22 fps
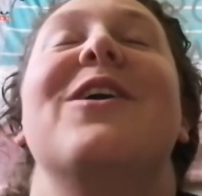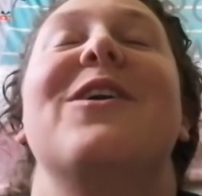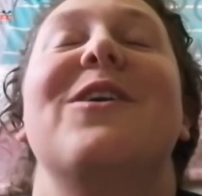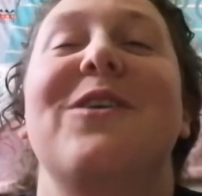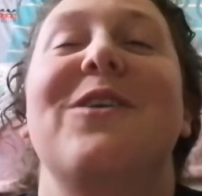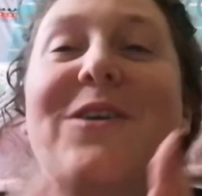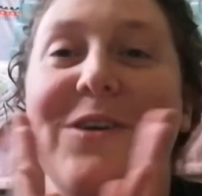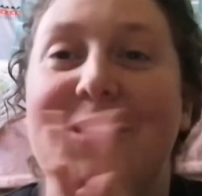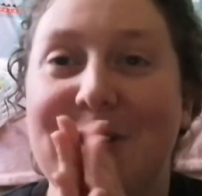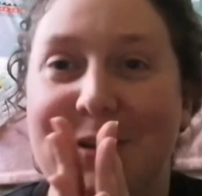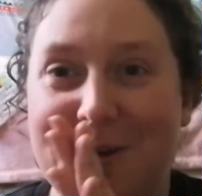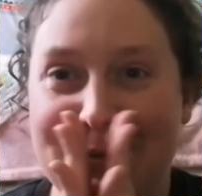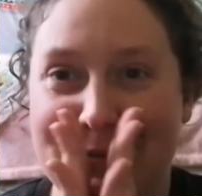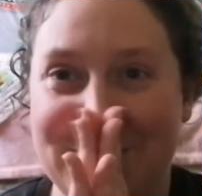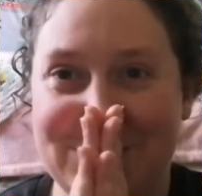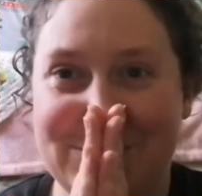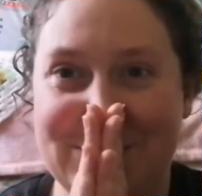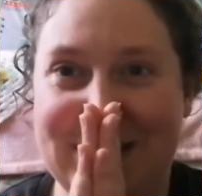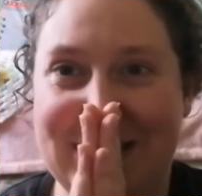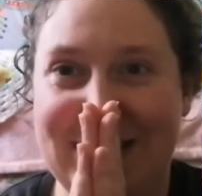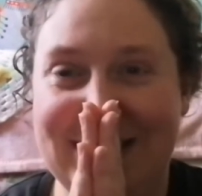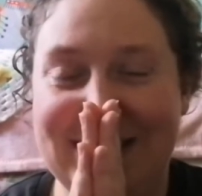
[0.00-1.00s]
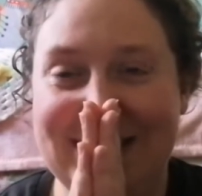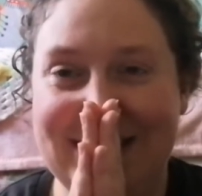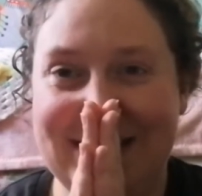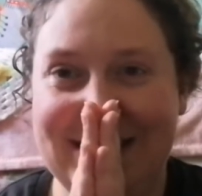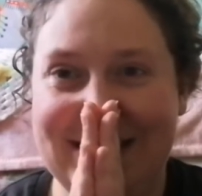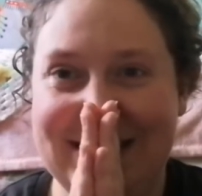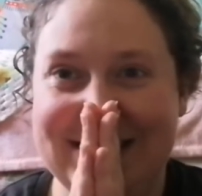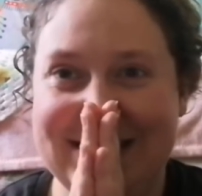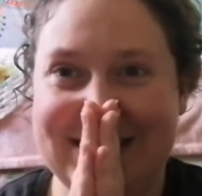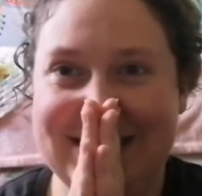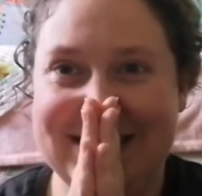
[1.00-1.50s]
oh my
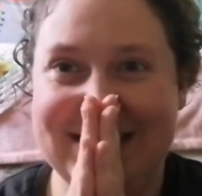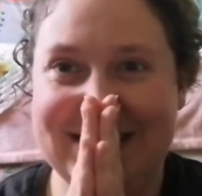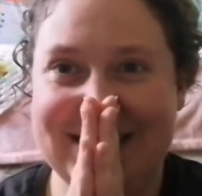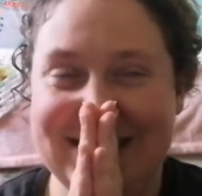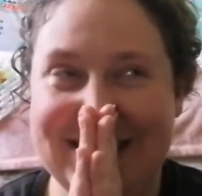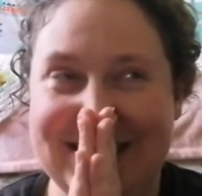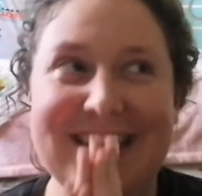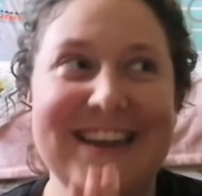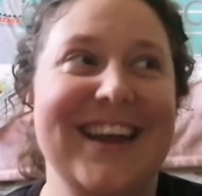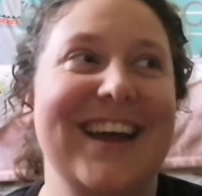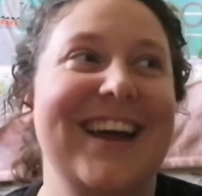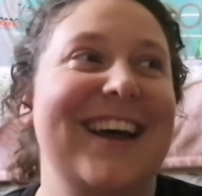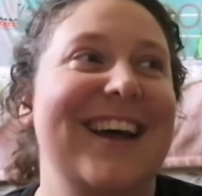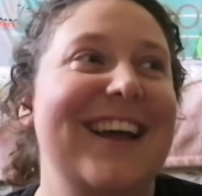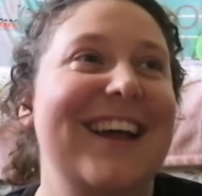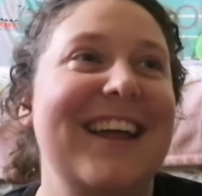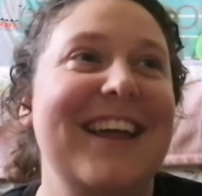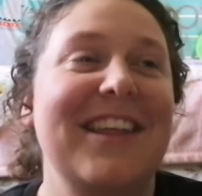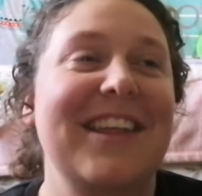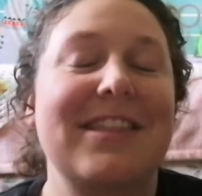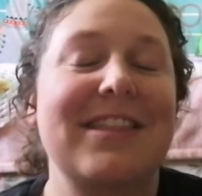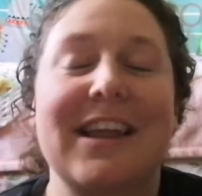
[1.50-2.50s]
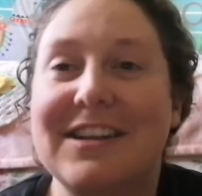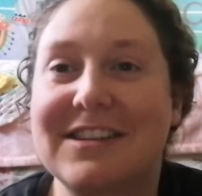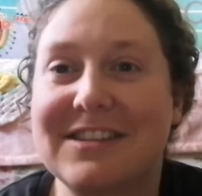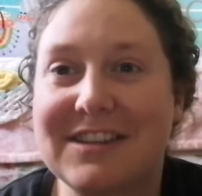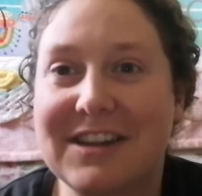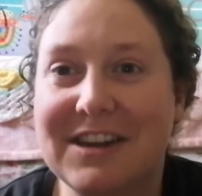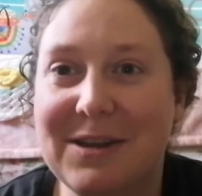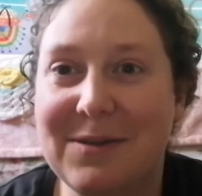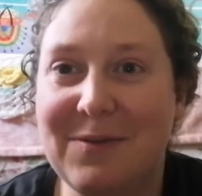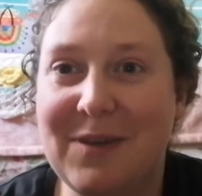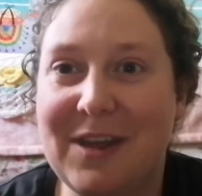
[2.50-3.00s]
goodness. That is
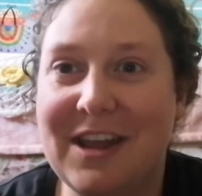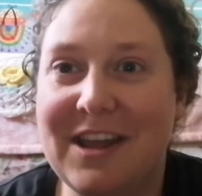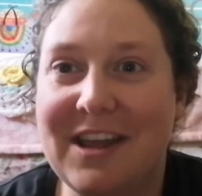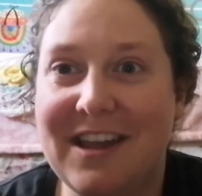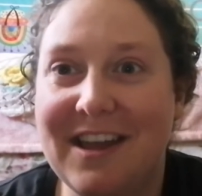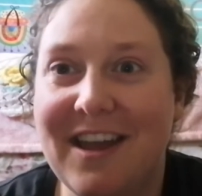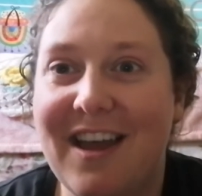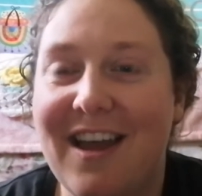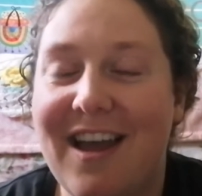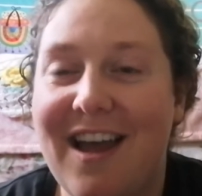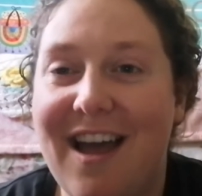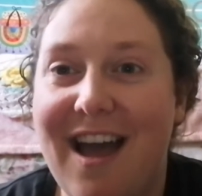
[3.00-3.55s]
going to be